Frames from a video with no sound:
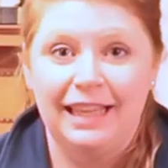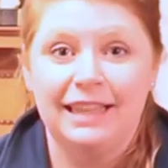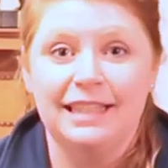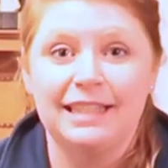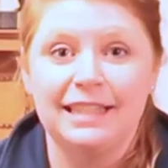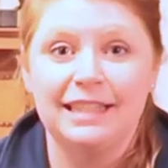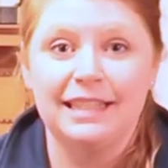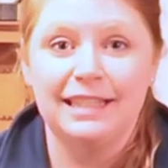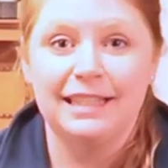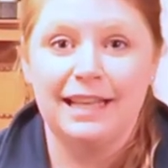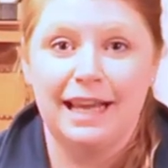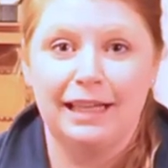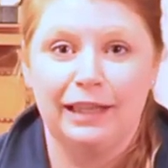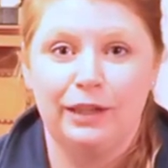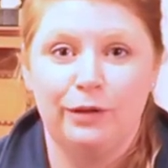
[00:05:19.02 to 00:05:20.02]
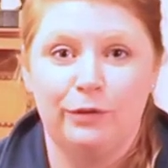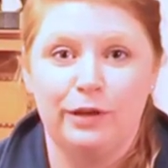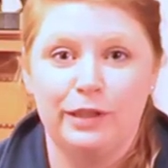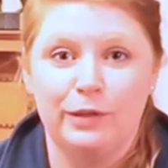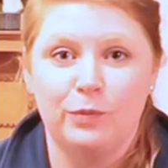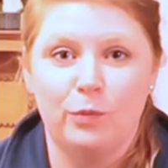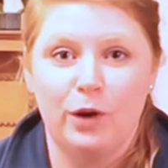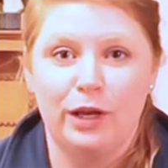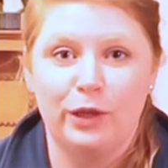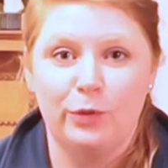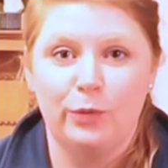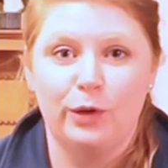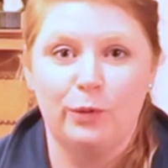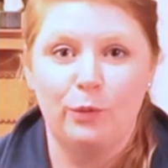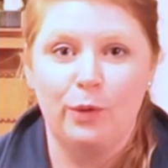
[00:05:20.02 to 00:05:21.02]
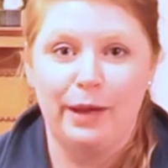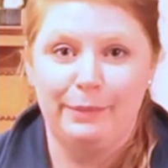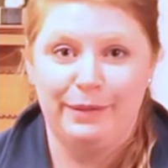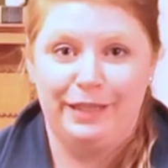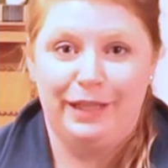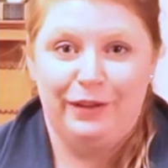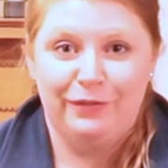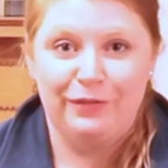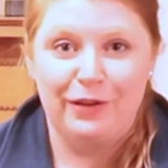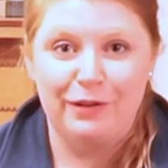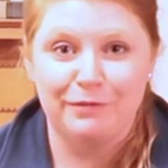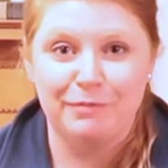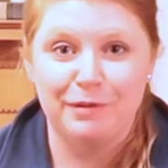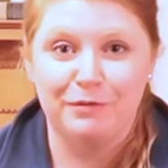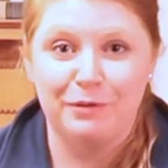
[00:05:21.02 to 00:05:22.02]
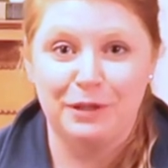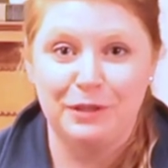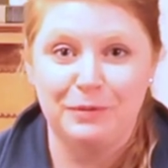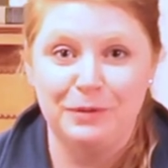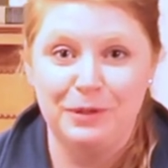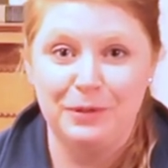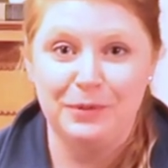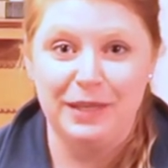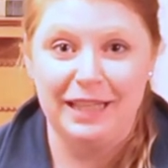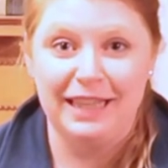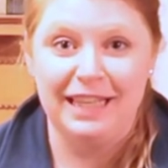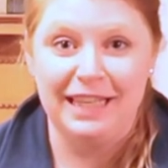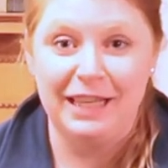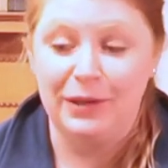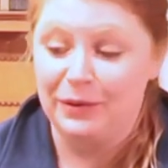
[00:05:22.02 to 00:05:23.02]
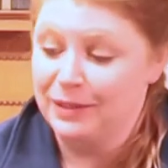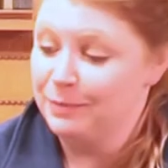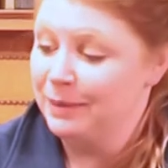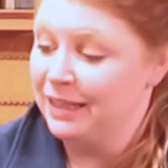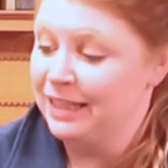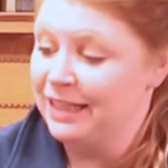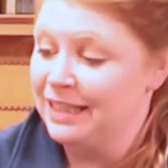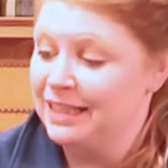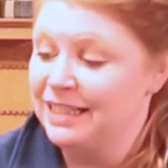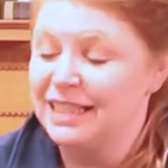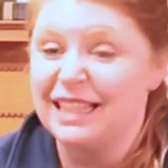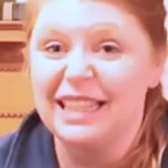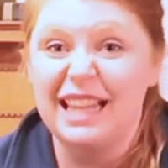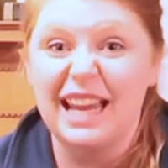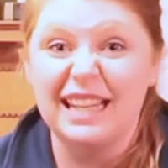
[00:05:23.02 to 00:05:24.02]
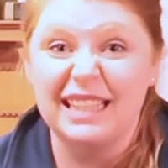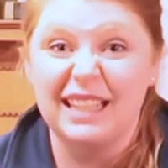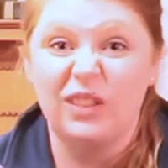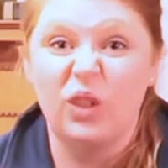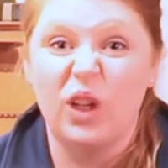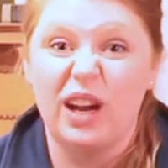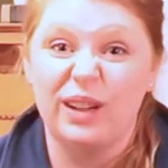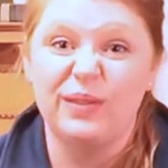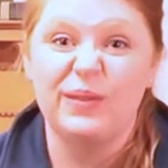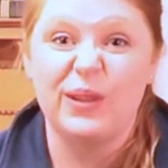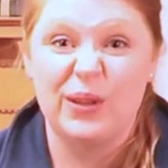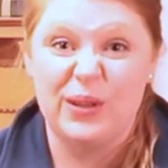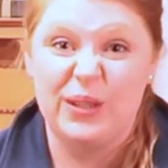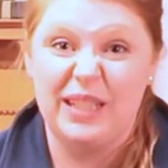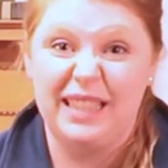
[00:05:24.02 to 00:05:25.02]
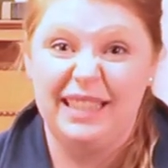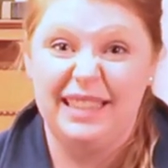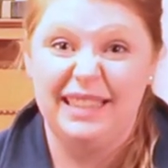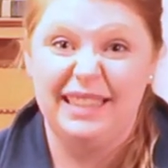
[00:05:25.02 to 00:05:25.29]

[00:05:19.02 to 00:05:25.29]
And this is exactly the reason why you want to wipe stuff off before you do anything else because that is a lot of dirt.